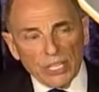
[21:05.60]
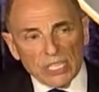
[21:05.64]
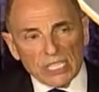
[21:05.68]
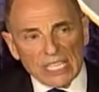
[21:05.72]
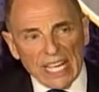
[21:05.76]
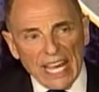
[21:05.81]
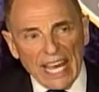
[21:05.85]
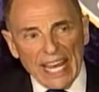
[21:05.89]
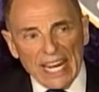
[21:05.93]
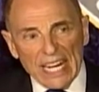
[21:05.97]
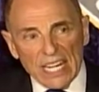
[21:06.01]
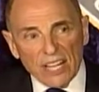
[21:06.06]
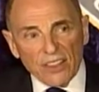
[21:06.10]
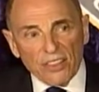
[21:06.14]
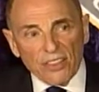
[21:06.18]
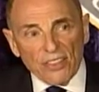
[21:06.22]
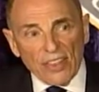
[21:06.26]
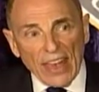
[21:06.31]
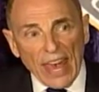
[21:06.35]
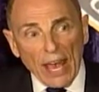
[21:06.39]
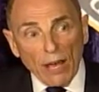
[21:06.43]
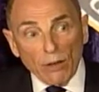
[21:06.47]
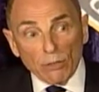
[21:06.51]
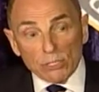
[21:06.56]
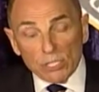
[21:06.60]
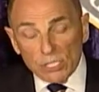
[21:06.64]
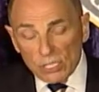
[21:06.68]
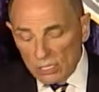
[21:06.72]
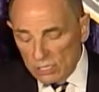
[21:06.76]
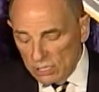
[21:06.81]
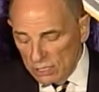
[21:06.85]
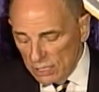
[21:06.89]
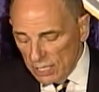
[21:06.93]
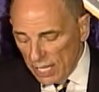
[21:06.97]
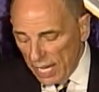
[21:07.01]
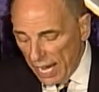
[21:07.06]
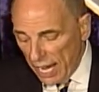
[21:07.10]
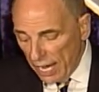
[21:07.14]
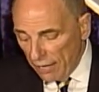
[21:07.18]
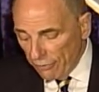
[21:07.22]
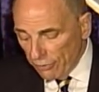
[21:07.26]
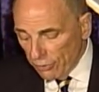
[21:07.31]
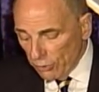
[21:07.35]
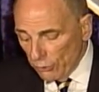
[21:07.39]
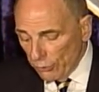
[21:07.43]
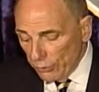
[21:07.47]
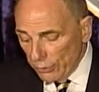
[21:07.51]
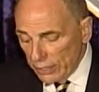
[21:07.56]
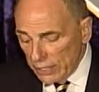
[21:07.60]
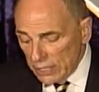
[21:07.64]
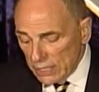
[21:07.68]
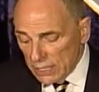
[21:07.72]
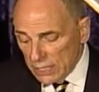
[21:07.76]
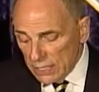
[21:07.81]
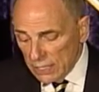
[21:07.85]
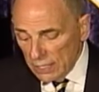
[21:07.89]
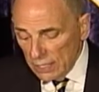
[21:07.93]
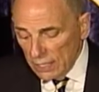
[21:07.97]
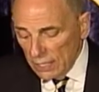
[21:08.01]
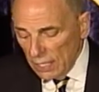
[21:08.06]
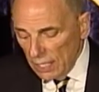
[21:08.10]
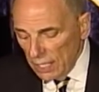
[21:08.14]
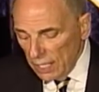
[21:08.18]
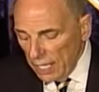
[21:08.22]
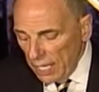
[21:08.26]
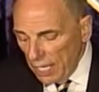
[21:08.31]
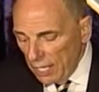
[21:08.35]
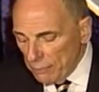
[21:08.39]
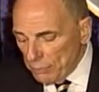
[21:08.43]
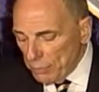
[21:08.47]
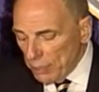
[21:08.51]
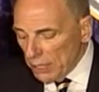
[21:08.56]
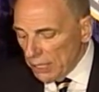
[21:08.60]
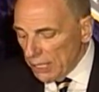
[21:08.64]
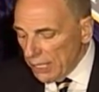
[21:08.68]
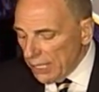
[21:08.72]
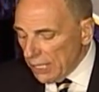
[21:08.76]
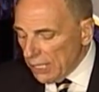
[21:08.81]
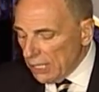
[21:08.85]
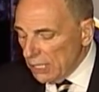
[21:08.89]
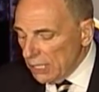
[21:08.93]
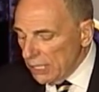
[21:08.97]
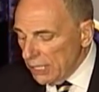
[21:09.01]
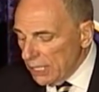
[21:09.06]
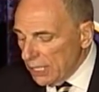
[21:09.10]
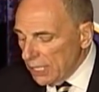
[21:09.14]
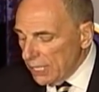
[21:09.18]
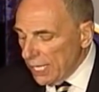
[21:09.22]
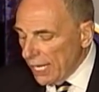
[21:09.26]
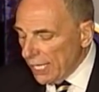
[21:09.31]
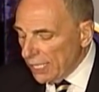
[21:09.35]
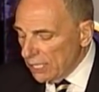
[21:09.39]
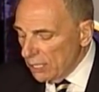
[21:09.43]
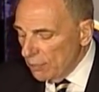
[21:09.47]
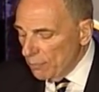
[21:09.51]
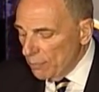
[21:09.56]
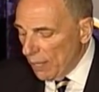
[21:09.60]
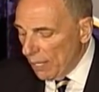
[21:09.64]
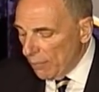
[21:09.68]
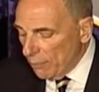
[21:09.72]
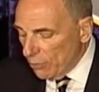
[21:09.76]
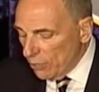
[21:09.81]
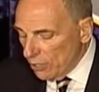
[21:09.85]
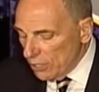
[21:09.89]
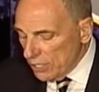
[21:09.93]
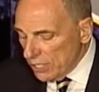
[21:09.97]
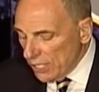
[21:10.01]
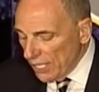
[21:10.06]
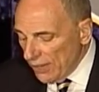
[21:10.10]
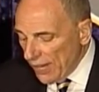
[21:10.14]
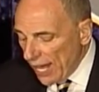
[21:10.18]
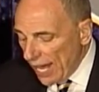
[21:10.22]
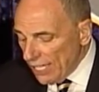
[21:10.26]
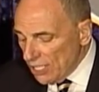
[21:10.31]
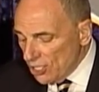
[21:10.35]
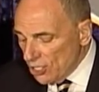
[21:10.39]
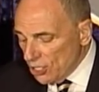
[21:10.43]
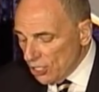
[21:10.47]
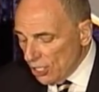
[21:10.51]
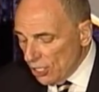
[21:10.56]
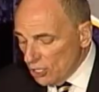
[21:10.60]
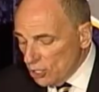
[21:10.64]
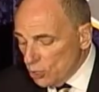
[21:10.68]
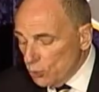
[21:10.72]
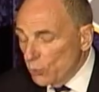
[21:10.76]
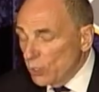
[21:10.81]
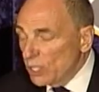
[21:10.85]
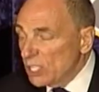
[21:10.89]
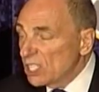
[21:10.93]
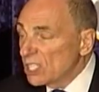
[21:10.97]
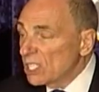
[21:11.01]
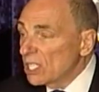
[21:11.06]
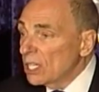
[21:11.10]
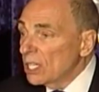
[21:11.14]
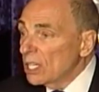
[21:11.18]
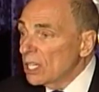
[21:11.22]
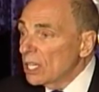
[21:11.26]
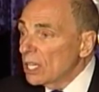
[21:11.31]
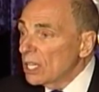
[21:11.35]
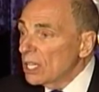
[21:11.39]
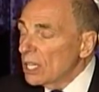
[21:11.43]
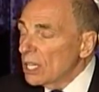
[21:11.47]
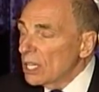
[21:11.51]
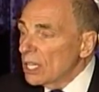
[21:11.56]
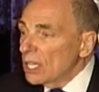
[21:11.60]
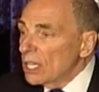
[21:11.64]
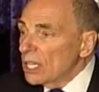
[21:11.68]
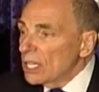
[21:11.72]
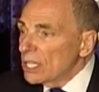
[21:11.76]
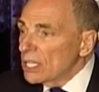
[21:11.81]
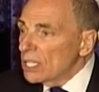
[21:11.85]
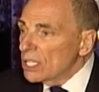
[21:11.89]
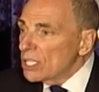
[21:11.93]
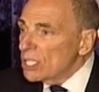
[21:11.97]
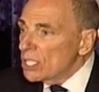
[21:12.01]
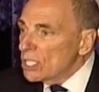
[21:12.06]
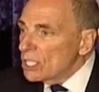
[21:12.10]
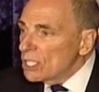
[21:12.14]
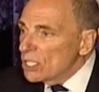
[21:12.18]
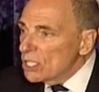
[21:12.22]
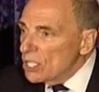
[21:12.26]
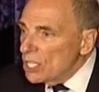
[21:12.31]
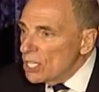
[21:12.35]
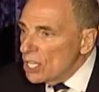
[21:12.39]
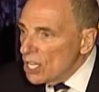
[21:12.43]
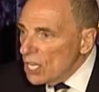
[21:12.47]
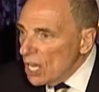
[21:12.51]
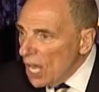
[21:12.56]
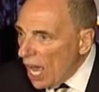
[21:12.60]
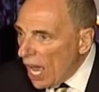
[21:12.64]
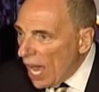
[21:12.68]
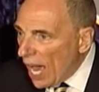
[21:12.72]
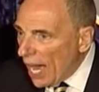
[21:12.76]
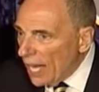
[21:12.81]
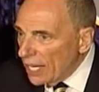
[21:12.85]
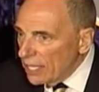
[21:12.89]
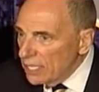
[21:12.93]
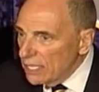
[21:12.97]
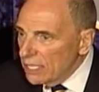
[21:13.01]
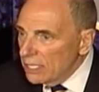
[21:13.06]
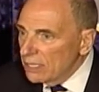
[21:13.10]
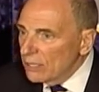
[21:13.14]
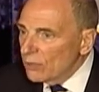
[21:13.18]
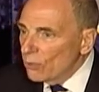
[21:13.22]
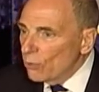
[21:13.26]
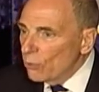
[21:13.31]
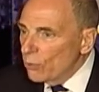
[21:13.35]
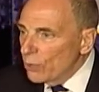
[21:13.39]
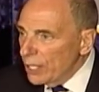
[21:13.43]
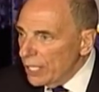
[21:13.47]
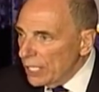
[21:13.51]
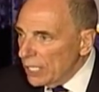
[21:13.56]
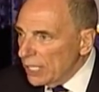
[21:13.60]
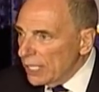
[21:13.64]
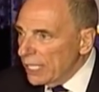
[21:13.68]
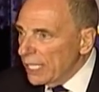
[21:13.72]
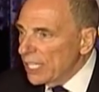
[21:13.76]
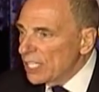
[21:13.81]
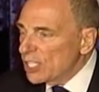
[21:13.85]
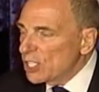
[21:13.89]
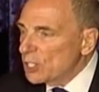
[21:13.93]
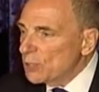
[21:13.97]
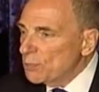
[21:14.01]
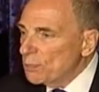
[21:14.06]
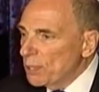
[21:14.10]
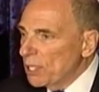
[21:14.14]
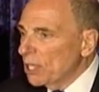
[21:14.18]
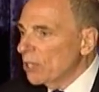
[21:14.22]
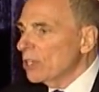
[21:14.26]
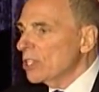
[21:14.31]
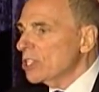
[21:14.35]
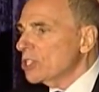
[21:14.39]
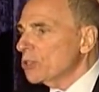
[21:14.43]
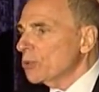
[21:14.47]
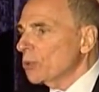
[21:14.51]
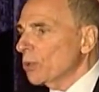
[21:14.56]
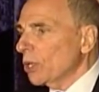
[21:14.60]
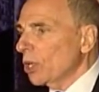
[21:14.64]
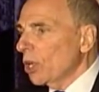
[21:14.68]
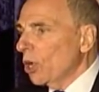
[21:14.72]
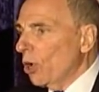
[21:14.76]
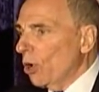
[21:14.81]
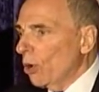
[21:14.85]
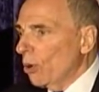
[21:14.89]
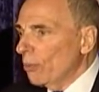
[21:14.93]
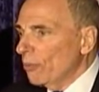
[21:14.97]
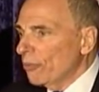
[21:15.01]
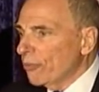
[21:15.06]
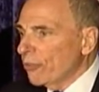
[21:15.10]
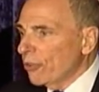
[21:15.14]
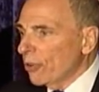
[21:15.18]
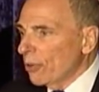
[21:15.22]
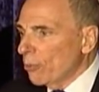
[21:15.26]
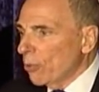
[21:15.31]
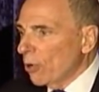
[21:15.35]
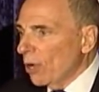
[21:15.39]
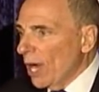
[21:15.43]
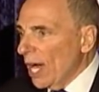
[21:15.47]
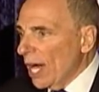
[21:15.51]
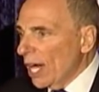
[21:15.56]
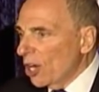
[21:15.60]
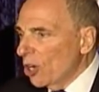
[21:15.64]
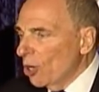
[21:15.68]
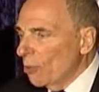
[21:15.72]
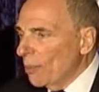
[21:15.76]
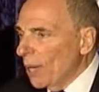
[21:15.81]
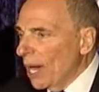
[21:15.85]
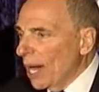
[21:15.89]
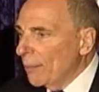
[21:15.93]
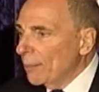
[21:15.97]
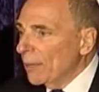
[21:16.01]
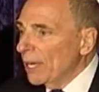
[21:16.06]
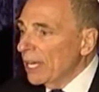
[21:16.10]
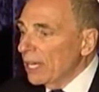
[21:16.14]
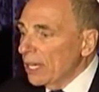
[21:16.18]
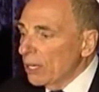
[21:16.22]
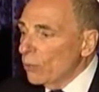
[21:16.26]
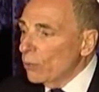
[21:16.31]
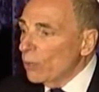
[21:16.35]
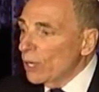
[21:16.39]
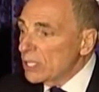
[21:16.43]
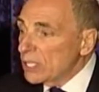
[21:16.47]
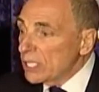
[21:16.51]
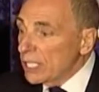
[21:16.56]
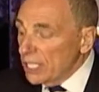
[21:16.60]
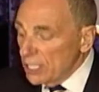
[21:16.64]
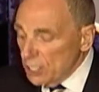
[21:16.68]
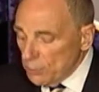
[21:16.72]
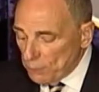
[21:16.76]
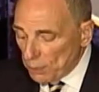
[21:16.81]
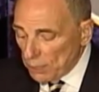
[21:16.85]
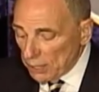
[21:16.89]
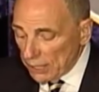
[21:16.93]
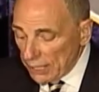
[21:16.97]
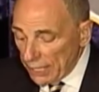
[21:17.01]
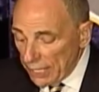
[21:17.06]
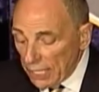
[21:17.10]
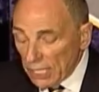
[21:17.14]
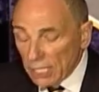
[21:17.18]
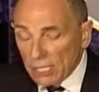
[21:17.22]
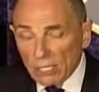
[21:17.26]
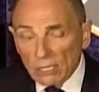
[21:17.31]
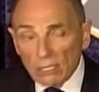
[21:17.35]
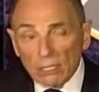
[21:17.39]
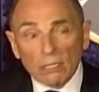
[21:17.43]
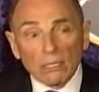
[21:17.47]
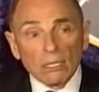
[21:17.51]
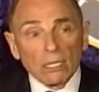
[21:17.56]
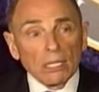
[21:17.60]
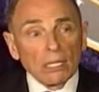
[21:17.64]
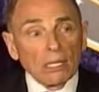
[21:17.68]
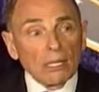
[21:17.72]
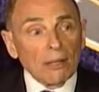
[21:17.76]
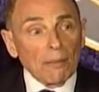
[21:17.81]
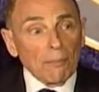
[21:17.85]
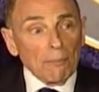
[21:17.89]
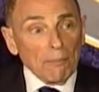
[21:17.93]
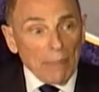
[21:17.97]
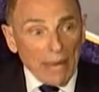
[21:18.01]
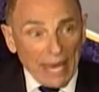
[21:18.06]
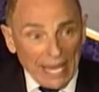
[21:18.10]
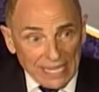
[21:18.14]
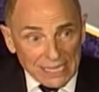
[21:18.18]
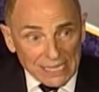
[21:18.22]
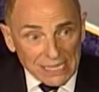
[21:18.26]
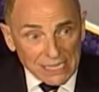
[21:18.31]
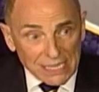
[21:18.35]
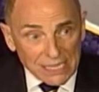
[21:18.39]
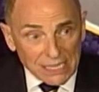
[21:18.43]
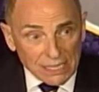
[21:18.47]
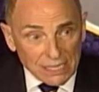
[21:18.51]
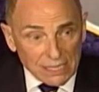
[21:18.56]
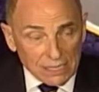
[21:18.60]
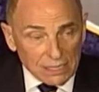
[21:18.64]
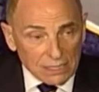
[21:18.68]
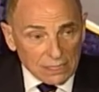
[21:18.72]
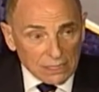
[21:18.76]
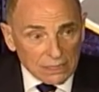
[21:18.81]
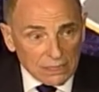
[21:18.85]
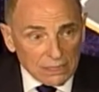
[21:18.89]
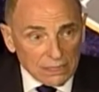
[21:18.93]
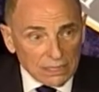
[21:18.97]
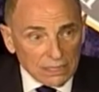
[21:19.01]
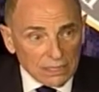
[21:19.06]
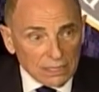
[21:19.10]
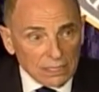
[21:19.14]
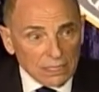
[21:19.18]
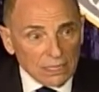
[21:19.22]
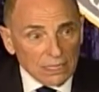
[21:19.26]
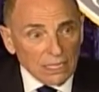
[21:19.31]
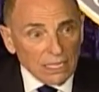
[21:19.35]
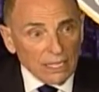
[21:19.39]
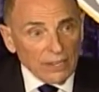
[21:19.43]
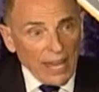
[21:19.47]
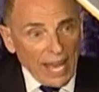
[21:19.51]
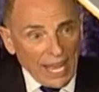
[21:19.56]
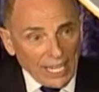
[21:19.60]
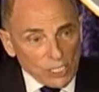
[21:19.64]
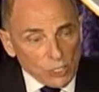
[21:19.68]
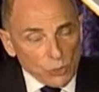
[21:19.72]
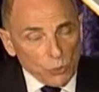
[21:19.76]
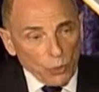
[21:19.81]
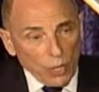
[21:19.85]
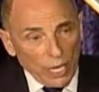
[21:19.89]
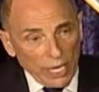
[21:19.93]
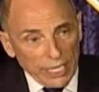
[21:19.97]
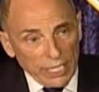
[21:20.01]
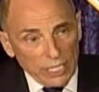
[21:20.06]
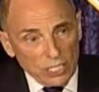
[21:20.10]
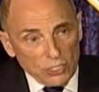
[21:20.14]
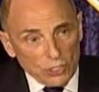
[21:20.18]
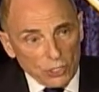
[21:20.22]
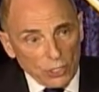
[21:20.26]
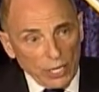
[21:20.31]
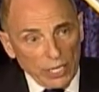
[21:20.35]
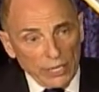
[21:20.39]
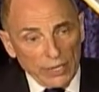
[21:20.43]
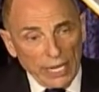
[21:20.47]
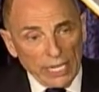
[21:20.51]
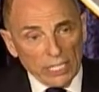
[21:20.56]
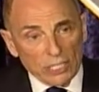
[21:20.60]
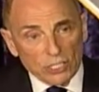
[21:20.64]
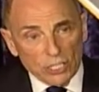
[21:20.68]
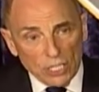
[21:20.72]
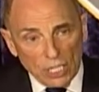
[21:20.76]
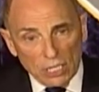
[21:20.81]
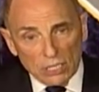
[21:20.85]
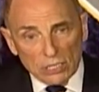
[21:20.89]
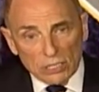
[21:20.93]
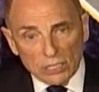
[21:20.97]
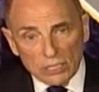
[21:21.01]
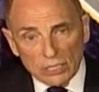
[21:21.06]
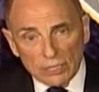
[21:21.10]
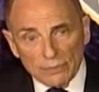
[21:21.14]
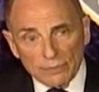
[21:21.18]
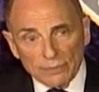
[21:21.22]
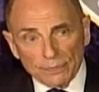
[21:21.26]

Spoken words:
its 8,000 affluent and politically connected members, that church was not really a spiritual home for Barack Obama. It was his political base. That's why he joined that church.